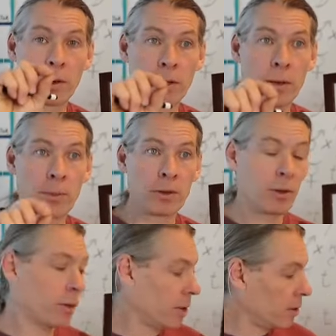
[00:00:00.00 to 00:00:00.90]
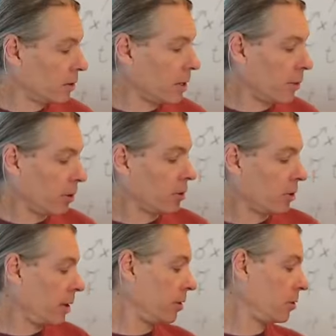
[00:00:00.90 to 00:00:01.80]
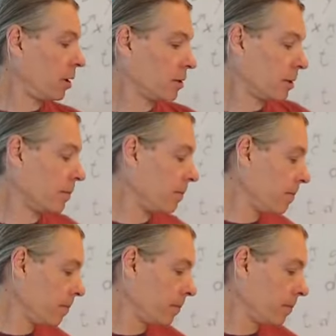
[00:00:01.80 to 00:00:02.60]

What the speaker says: number 2 is. So say we're trying to draw something.